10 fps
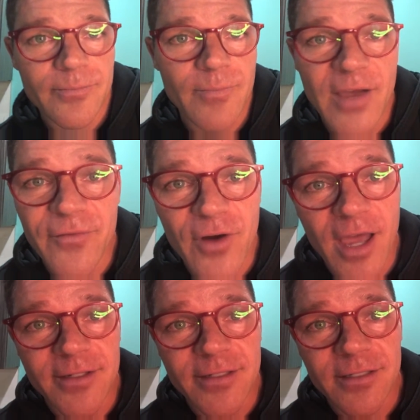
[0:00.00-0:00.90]
my
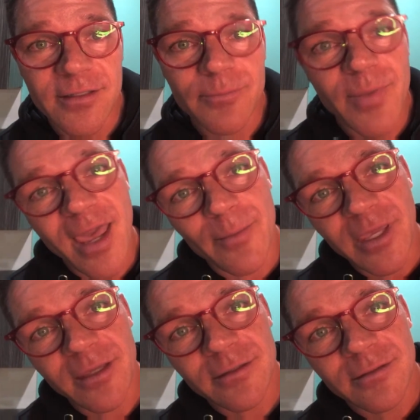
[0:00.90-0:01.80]
friend, Pam
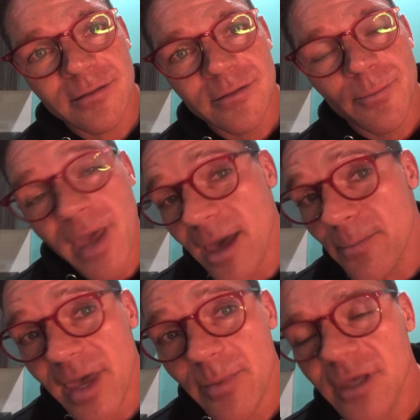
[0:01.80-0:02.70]

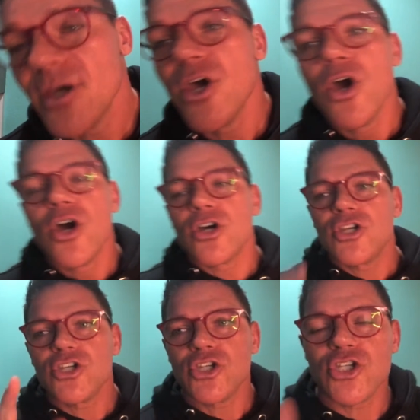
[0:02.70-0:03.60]
baby,
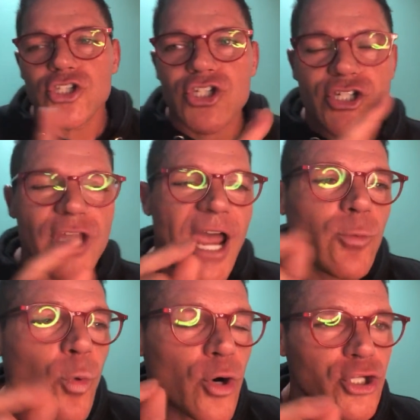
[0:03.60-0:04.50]
I
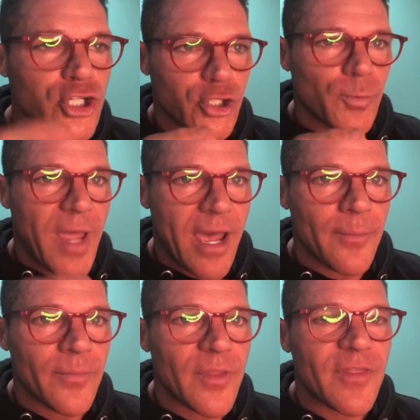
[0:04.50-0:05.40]
warned you,
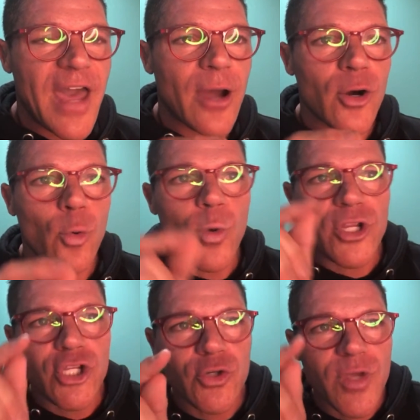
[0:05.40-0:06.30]
Pam, that
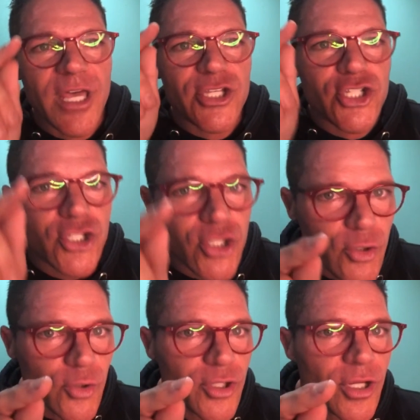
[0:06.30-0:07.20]
when you get
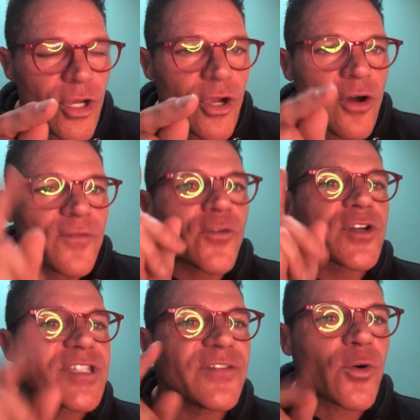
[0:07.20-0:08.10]
sued for a
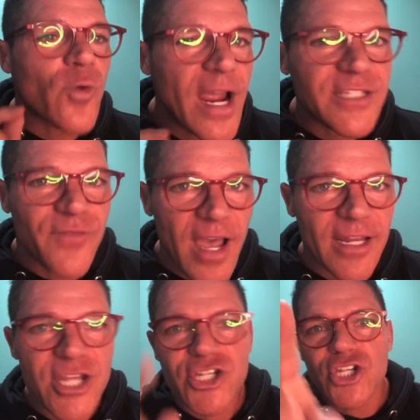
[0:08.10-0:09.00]
civil rights
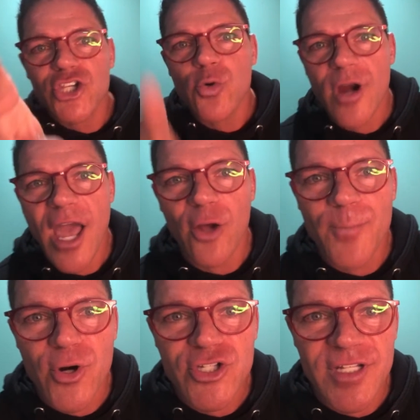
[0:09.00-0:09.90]
violation, you are held
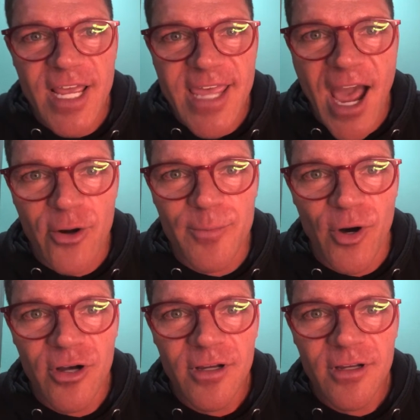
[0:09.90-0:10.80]
personally
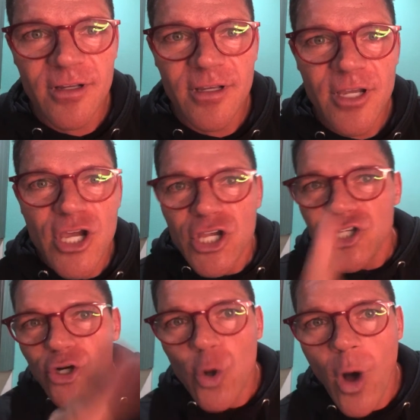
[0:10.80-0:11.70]
accountable.
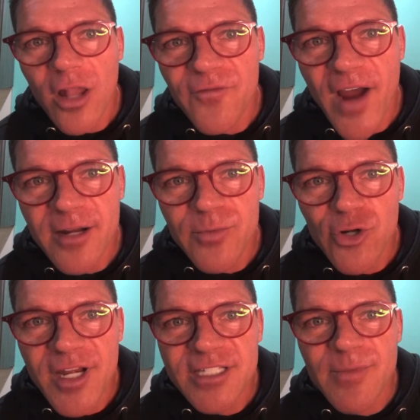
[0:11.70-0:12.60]
Your qualified
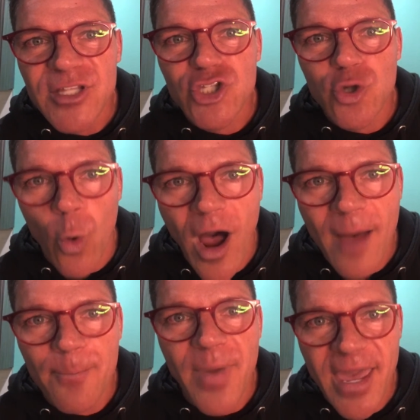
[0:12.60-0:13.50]
immunity doesn't mean
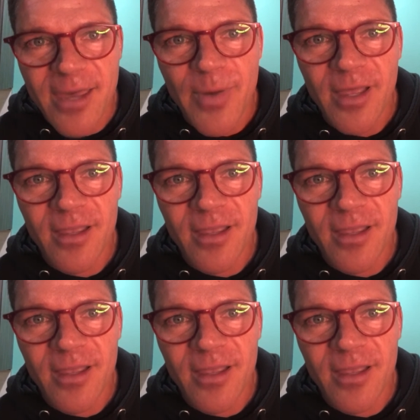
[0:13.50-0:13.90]
squat, babe.